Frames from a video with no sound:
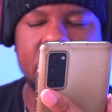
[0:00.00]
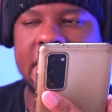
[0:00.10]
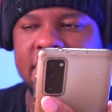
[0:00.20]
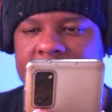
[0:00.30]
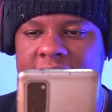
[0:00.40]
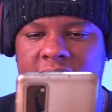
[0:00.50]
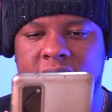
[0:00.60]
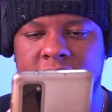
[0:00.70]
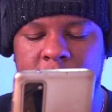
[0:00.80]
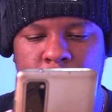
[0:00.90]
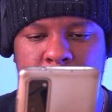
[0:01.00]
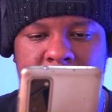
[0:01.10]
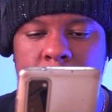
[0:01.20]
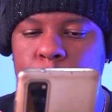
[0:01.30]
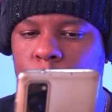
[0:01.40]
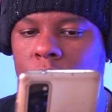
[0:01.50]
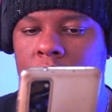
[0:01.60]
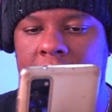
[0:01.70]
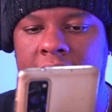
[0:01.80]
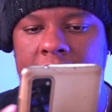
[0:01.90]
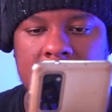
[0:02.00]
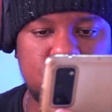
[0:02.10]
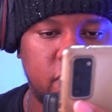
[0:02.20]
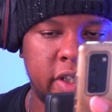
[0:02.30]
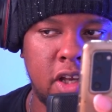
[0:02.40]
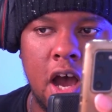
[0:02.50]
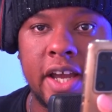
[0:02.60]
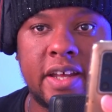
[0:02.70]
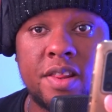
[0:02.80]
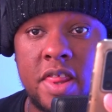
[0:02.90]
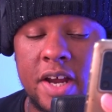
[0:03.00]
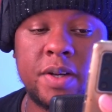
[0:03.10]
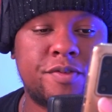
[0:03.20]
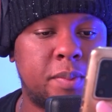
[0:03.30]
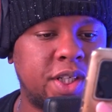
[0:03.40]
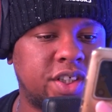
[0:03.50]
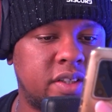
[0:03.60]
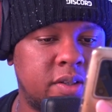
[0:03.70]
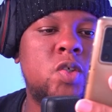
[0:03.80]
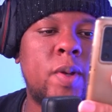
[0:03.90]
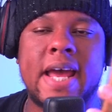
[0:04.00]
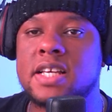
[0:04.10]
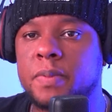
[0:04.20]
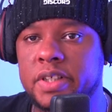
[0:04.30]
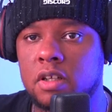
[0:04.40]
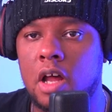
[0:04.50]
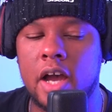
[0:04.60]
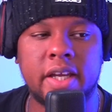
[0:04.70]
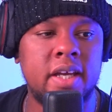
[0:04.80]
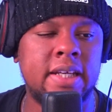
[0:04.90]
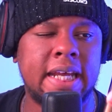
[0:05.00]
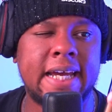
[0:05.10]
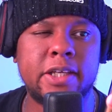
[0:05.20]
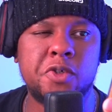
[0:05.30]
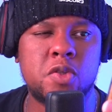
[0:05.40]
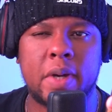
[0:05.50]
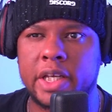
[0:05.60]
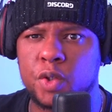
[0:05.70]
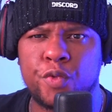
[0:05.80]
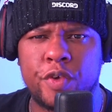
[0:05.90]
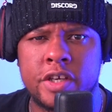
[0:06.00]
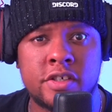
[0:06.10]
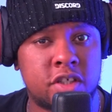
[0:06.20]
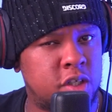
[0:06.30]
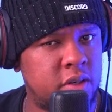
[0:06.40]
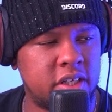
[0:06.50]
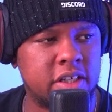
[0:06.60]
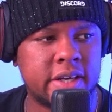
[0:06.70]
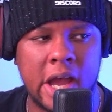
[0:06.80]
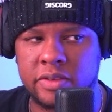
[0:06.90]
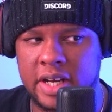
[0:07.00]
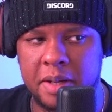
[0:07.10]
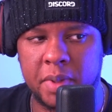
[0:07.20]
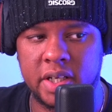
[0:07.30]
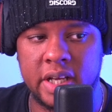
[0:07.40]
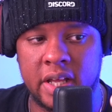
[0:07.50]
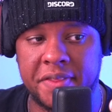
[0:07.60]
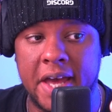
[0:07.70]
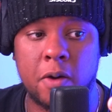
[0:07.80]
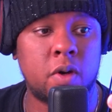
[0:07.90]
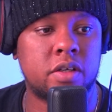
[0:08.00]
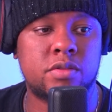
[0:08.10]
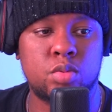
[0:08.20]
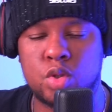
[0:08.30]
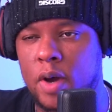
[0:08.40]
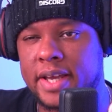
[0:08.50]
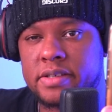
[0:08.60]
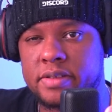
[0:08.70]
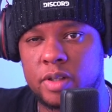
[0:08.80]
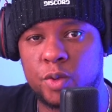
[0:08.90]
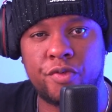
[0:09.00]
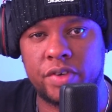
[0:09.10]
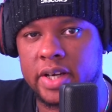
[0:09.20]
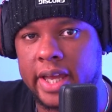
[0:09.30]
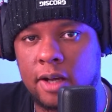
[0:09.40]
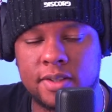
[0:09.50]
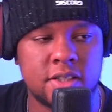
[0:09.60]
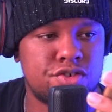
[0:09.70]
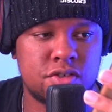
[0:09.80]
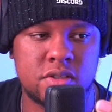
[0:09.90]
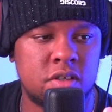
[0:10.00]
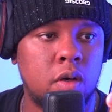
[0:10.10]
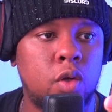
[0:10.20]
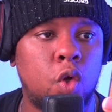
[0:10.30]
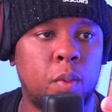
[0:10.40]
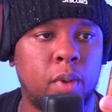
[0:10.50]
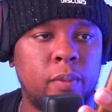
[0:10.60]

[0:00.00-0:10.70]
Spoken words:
it can detect different people and actually log in their information. So it asked me to log in, and I used my Eufy security account that I made, and that works. So I guess the Eufy account is just global.